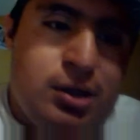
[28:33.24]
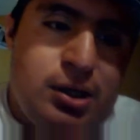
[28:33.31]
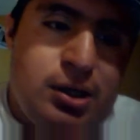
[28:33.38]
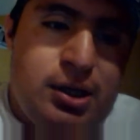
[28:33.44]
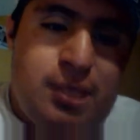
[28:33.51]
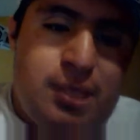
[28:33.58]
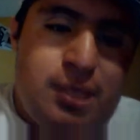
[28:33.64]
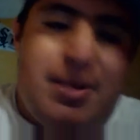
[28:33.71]
And
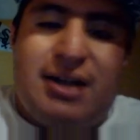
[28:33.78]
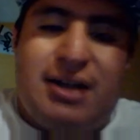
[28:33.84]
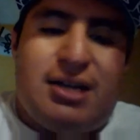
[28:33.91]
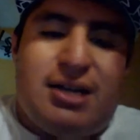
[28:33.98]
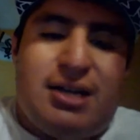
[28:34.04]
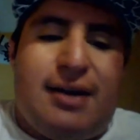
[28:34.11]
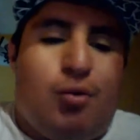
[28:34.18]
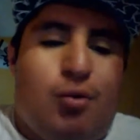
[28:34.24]
the Bears on
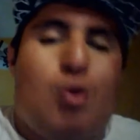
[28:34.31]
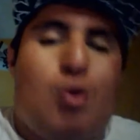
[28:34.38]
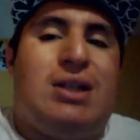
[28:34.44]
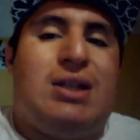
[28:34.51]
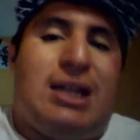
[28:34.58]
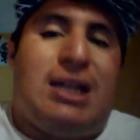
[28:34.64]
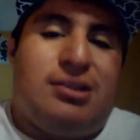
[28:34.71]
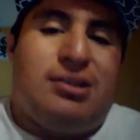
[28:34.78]
hand won
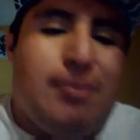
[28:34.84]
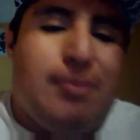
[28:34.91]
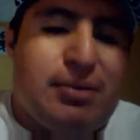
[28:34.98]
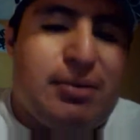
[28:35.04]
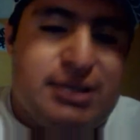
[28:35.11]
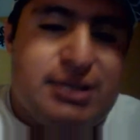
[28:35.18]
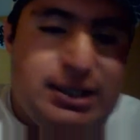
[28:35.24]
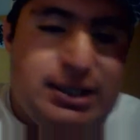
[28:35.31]
the Super
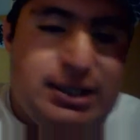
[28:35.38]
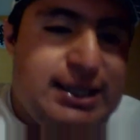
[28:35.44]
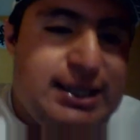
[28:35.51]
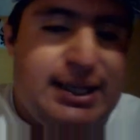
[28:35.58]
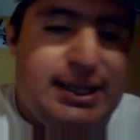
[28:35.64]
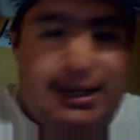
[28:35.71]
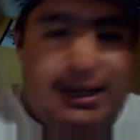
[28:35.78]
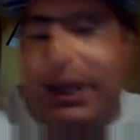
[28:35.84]
Bowls in the
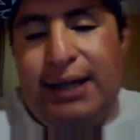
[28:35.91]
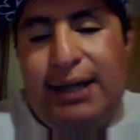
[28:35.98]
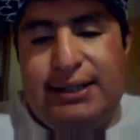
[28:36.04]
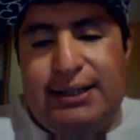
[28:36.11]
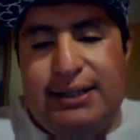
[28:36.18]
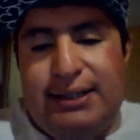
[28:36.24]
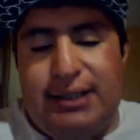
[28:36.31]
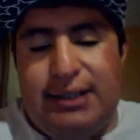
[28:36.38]

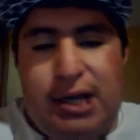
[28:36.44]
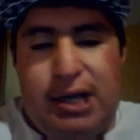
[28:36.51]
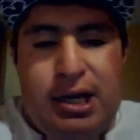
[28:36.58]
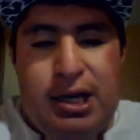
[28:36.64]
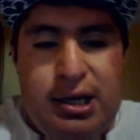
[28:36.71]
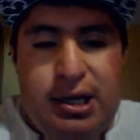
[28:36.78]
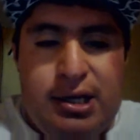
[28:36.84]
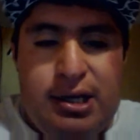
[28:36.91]
90s.
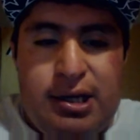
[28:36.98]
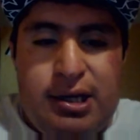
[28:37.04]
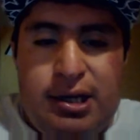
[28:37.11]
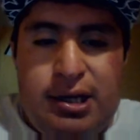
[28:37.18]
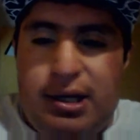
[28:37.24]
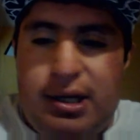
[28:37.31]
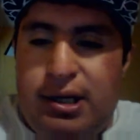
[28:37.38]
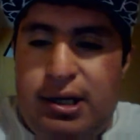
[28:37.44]

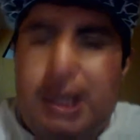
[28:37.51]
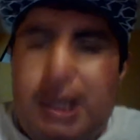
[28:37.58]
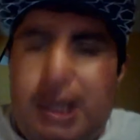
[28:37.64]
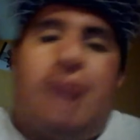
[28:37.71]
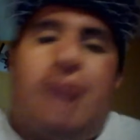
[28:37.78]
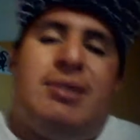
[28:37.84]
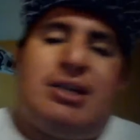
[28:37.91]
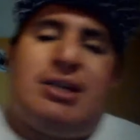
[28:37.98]

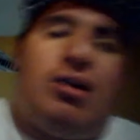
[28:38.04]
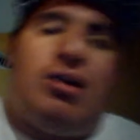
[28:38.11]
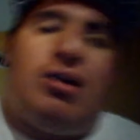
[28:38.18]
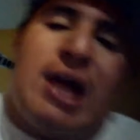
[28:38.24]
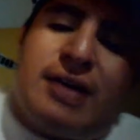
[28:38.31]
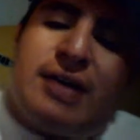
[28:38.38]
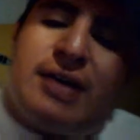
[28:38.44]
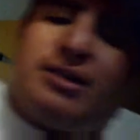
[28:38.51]
Bears got all
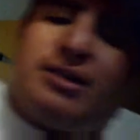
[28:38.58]
actor in